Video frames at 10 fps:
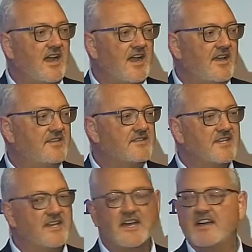and
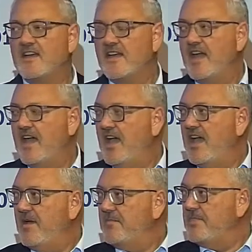
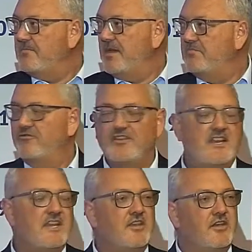people
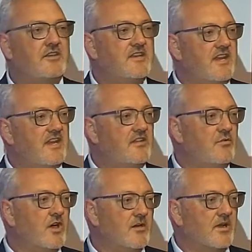feeling good in the
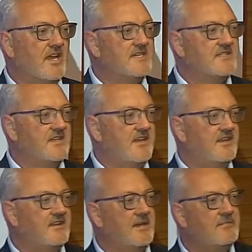workplace,
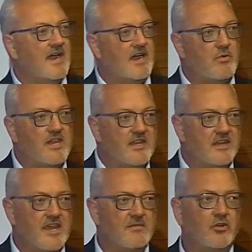and how we can
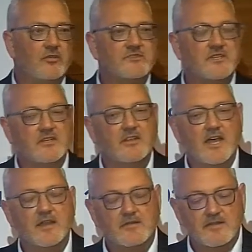enable them to do
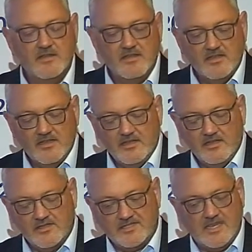that.
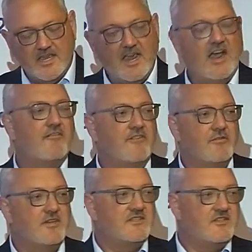Because our view
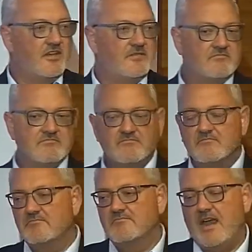is that
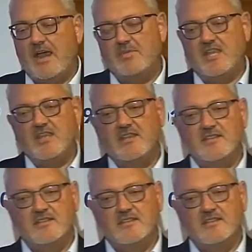happy,